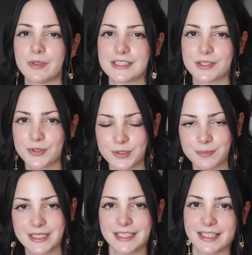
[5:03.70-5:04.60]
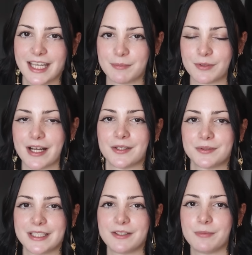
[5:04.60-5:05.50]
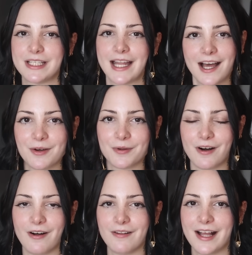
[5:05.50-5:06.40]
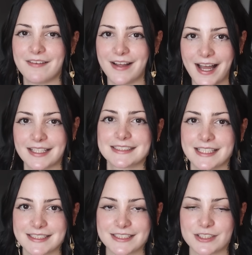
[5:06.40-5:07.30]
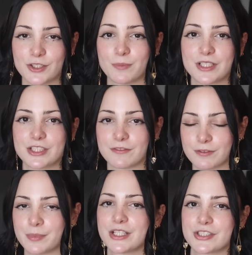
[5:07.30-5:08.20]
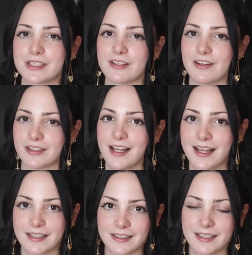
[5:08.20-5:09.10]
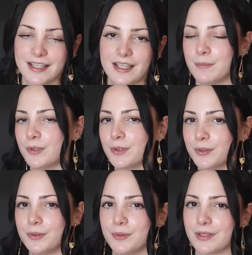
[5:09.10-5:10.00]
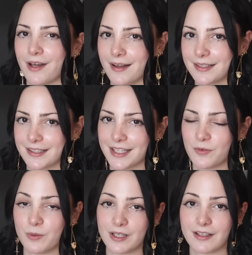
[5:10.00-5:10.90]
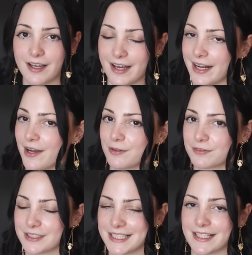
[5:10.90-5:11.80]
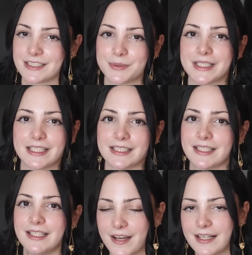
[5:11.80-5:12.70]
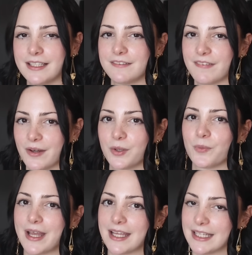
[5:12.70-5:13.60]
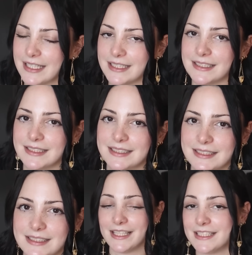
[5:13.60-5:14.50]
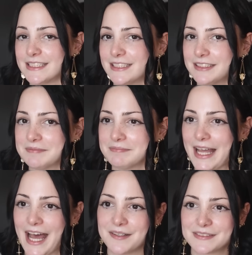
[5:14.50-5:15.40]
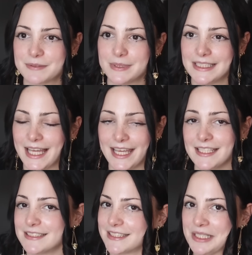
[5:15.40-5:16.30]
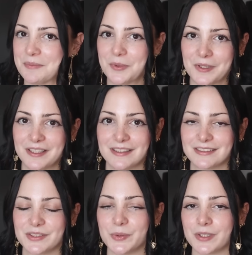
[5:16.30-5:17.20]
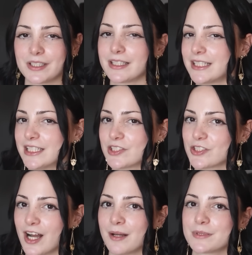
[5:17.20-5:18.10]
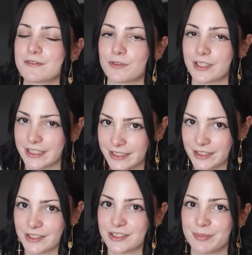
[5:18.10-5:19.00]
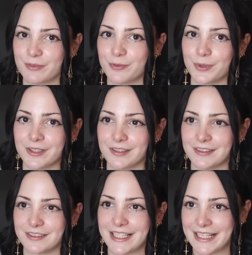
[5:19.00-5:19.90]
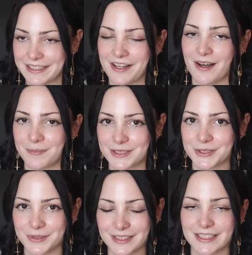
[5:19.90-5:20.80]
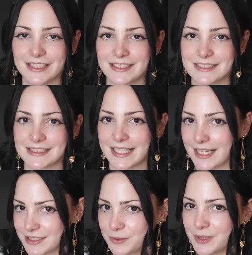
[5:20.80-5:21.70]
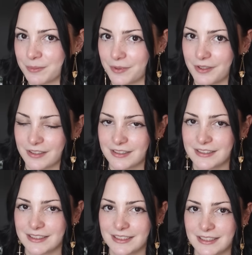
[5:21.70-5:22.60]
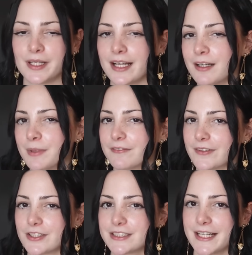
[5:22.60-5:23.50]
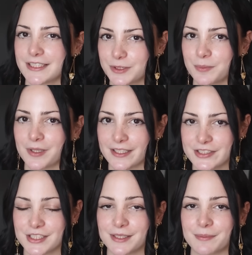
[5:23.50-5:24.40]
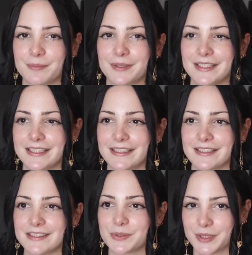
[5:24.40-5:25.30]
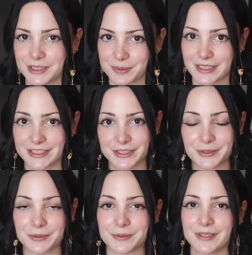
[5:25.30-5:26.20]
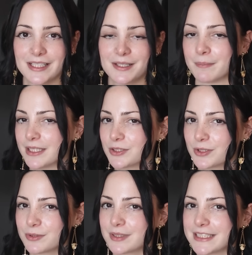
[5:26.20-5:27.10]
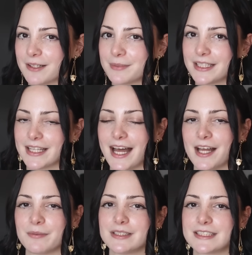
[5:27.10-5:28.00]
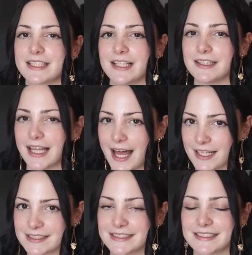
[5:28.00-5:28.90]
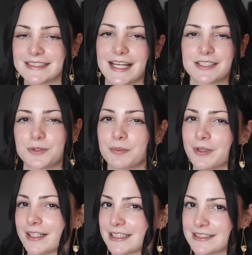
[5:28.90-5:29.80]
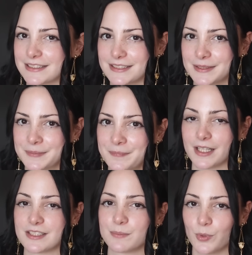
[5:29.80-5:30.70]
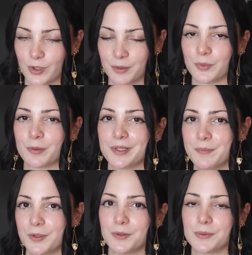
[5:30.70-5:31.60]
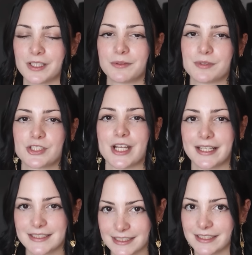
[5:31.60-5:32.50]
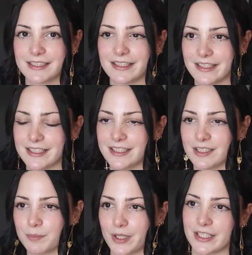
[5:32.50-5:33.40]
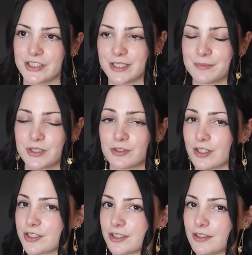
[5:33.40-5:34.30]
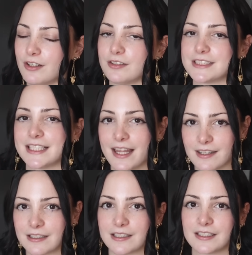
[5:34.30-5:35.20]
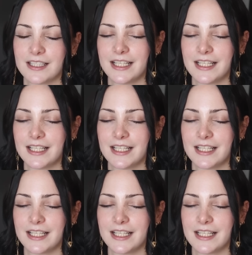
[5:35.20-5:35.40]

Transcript: when social media came around and we now all have access to so much information online, people who thought that they weren't cut out for tattooing finally found a way in. And they didn't have to be hazed anymore or clean shops for years before getting the opportunity to tattoo people. When I got my first tattoo apprenticeship in 2022, my mentors would tell me that I was the last tattoo apprentice, because more and more people were rejecting the apprenticeship structure altogether,